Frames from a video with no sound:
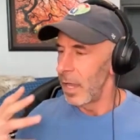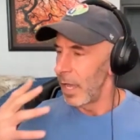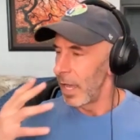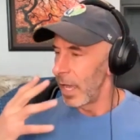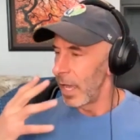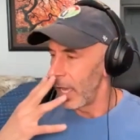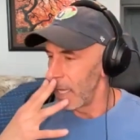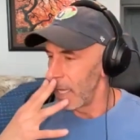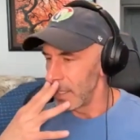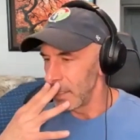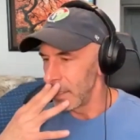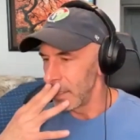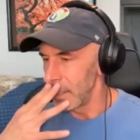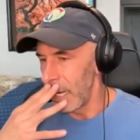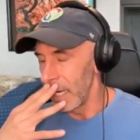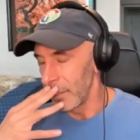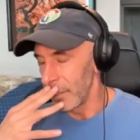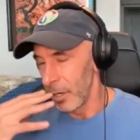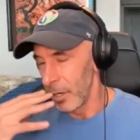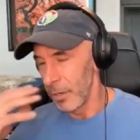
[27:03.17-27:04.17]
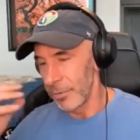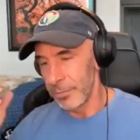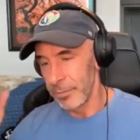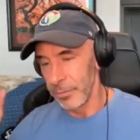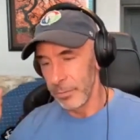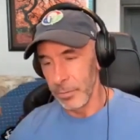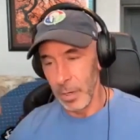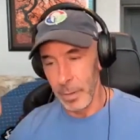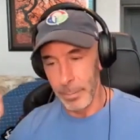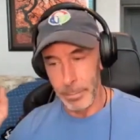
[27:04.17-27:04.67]
And I'd gone
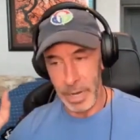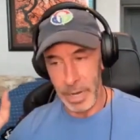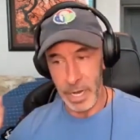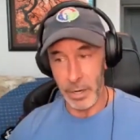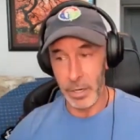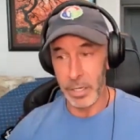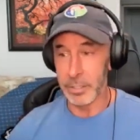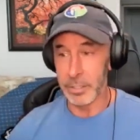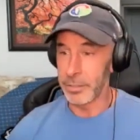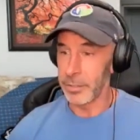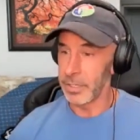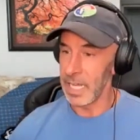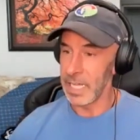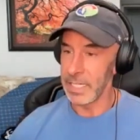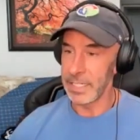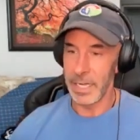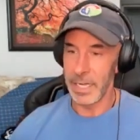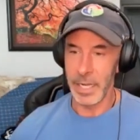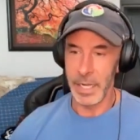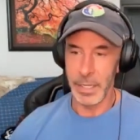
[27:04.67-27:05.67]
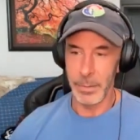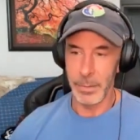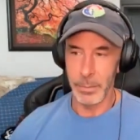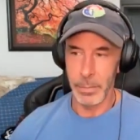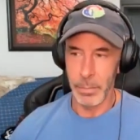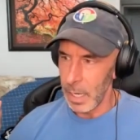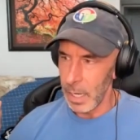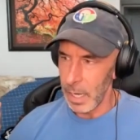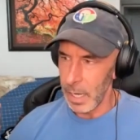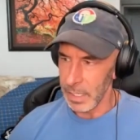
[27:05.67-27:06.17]
through a marriage during that time.
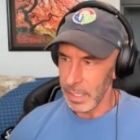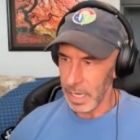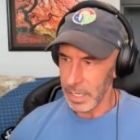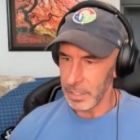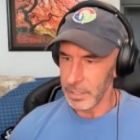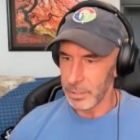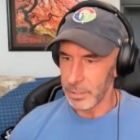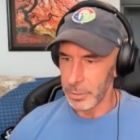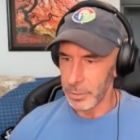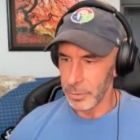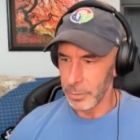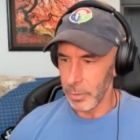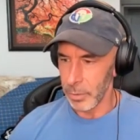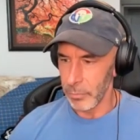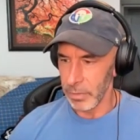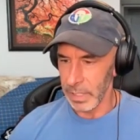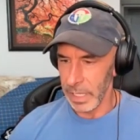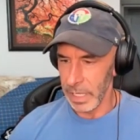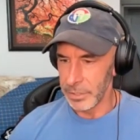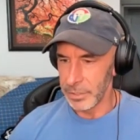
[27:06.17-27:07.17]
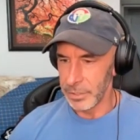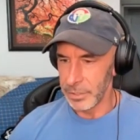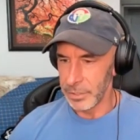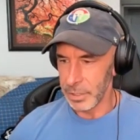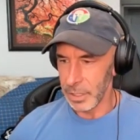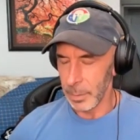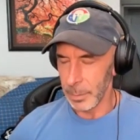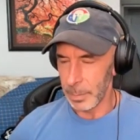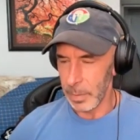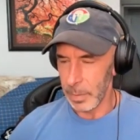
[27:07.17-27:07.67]
I got into a
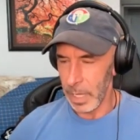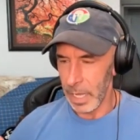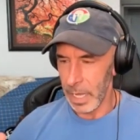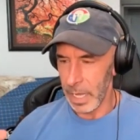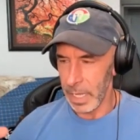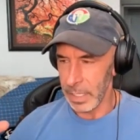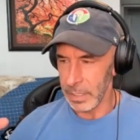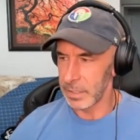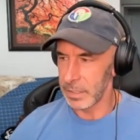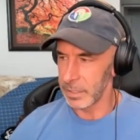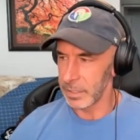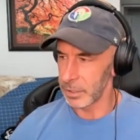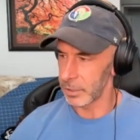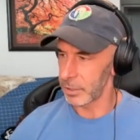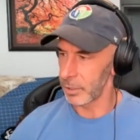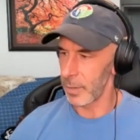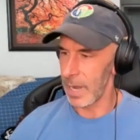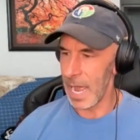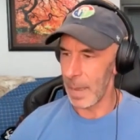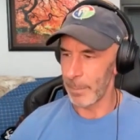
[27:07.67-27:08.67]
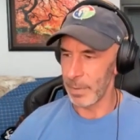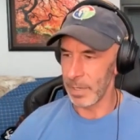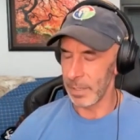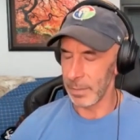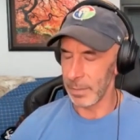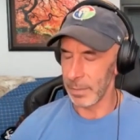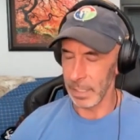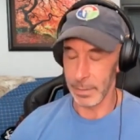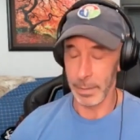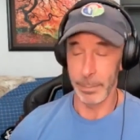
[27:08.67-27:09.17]
relationship and it just so happened
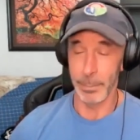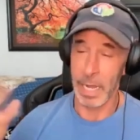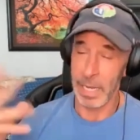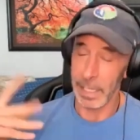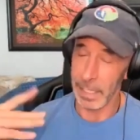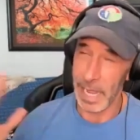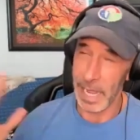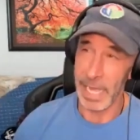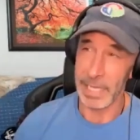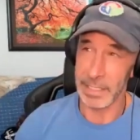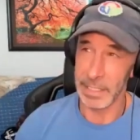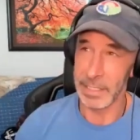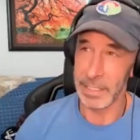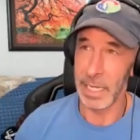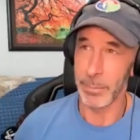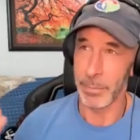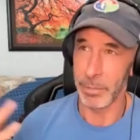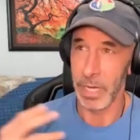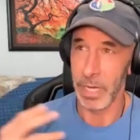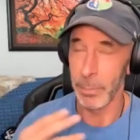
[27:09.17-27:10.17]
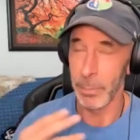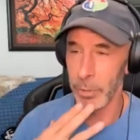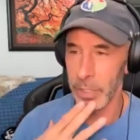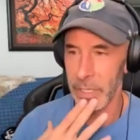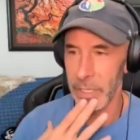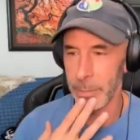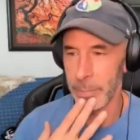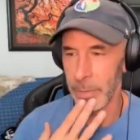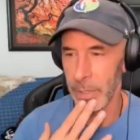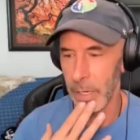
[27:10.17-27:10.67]
like uh, my last attempt to write a book
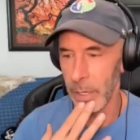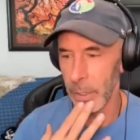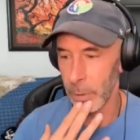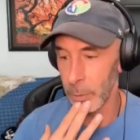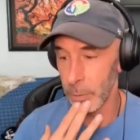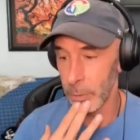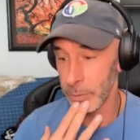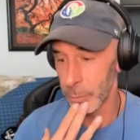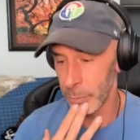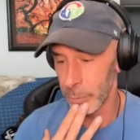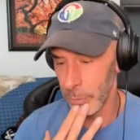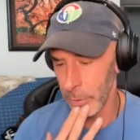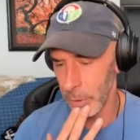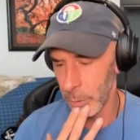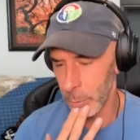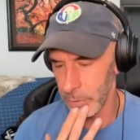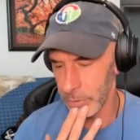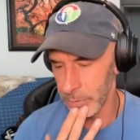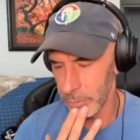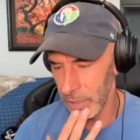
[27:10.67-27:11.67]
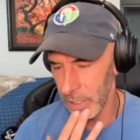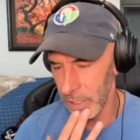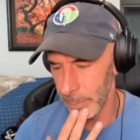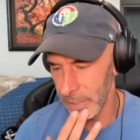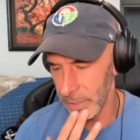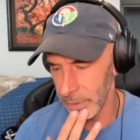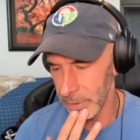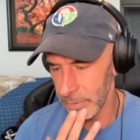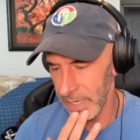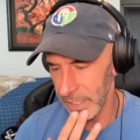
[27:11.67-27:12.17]
in Hell Horse, Horror Story had
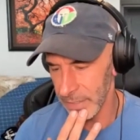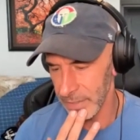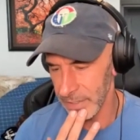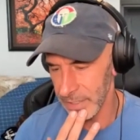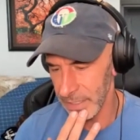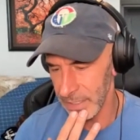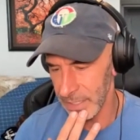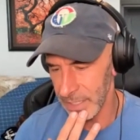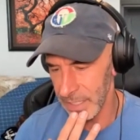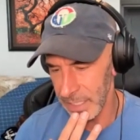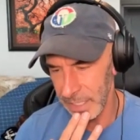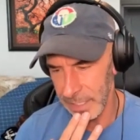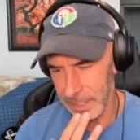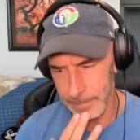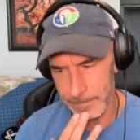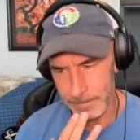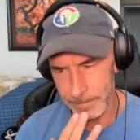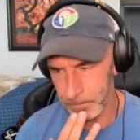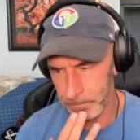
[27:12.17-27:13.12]
been in 2016.